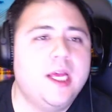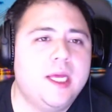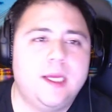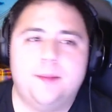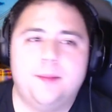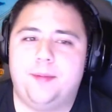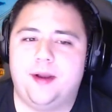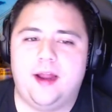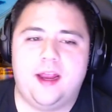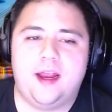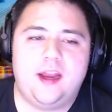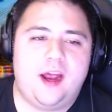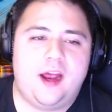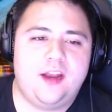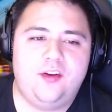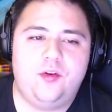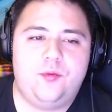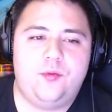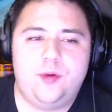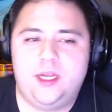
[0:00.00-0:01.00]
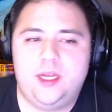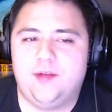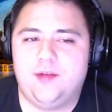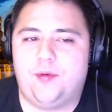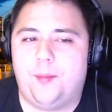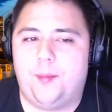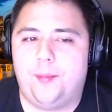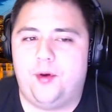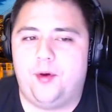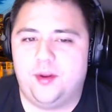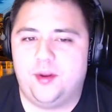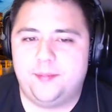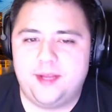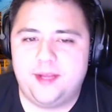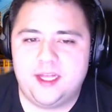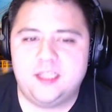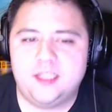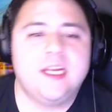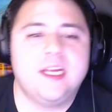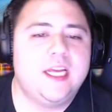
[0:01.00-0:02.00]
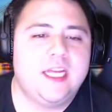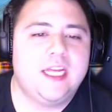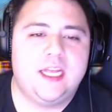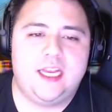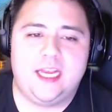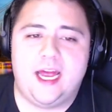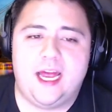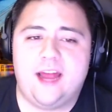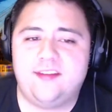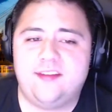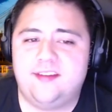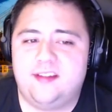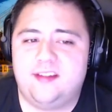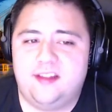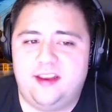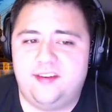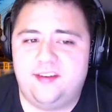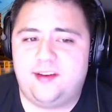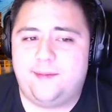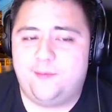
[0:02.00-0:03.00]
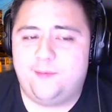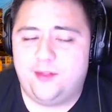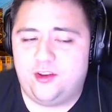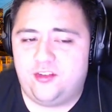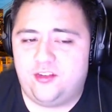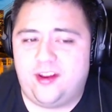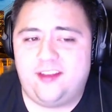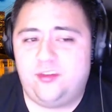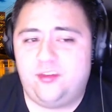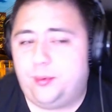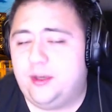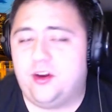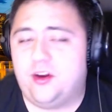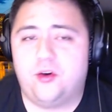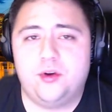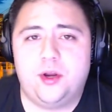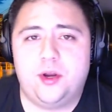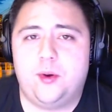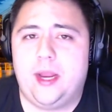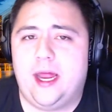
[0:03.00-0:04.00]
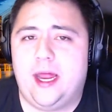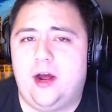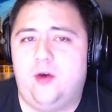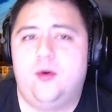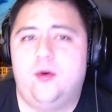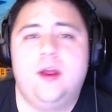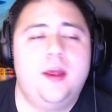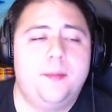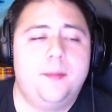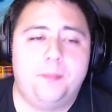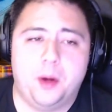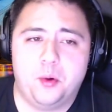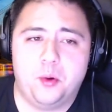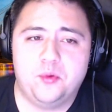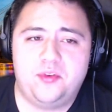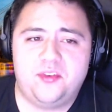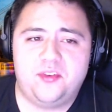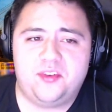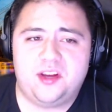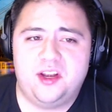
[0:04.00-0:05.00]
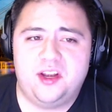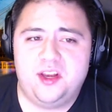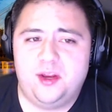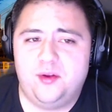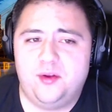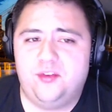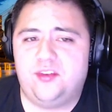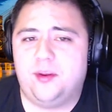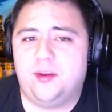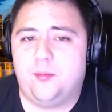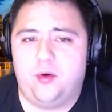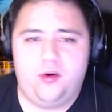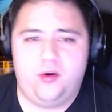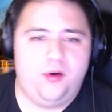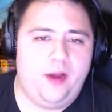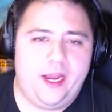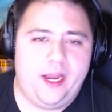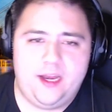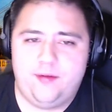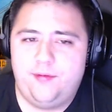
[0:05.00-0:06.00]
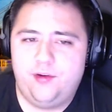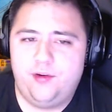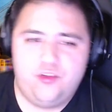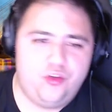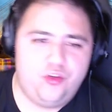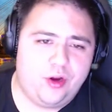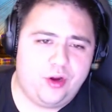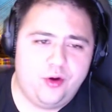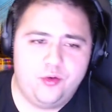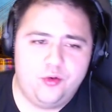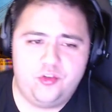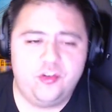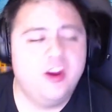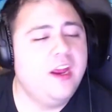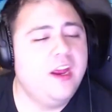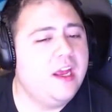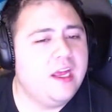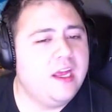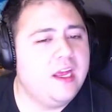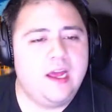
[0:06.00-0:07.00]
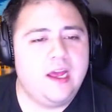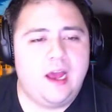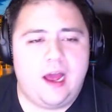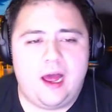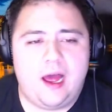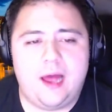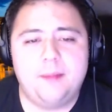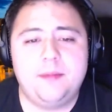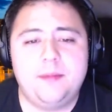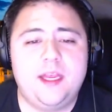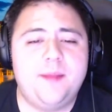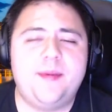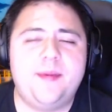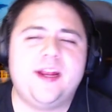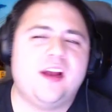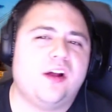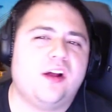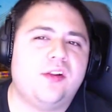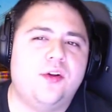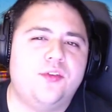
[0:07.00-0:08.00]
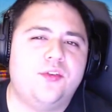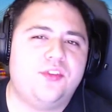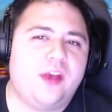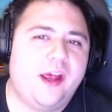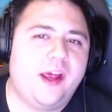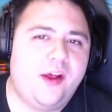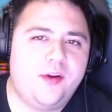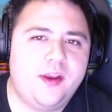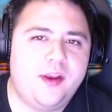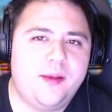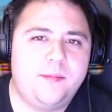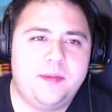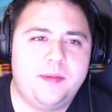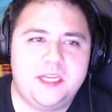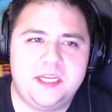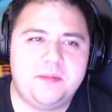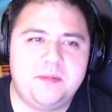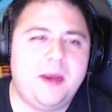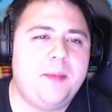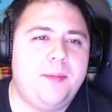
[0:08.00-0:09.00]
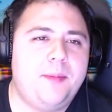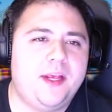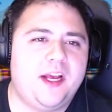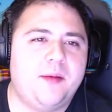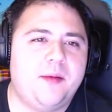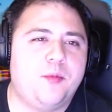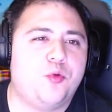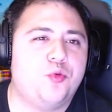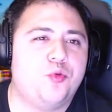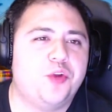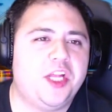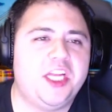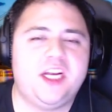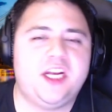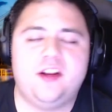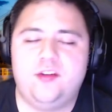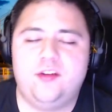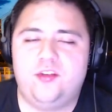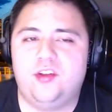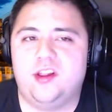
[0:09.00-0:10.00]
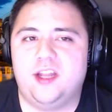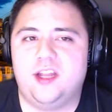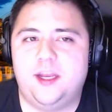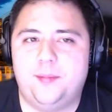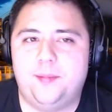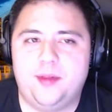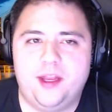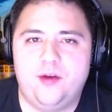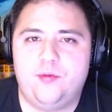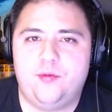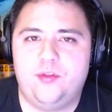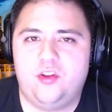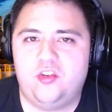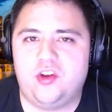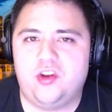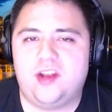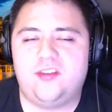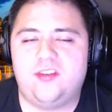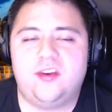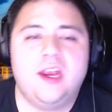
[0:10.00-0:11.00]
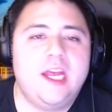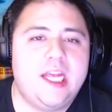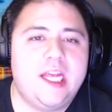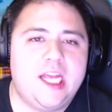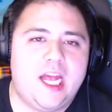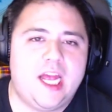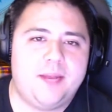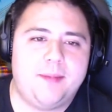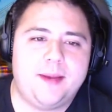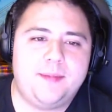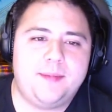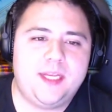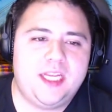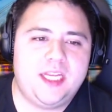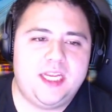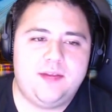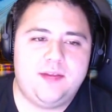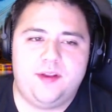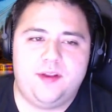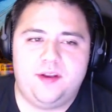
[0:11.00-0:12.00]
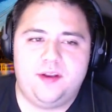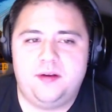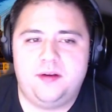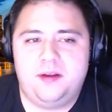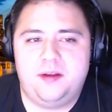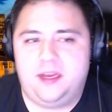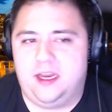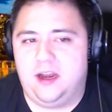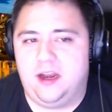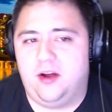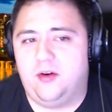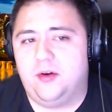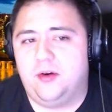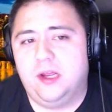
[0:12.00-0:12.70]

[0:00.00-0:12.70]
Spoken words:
but I don't want to give up on him yet. He hasn't laced up for the Jets. We don't know how Bones is going to use them or any future coach. I'm keeping a close eye on him. He might become a really good utility player for the Jets and maybe even, you know,